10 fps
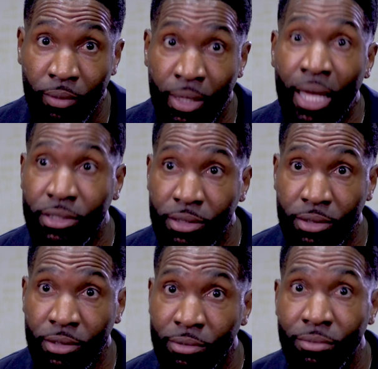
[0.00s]

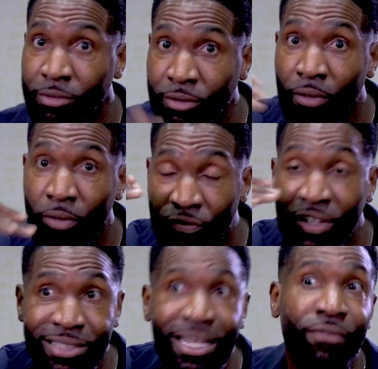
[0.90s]
Yes,
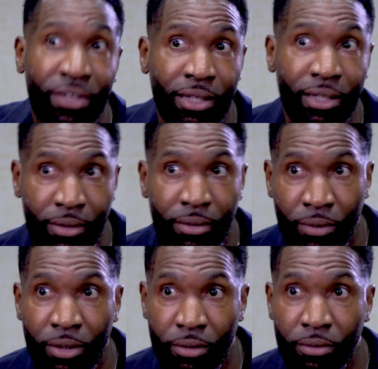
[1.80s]
philosophically,
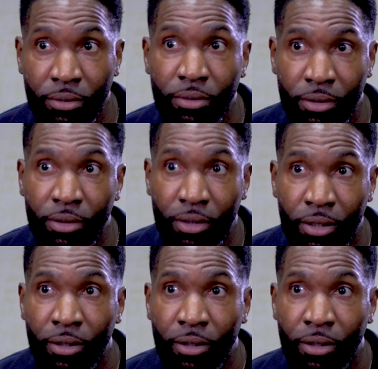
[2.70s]
we do.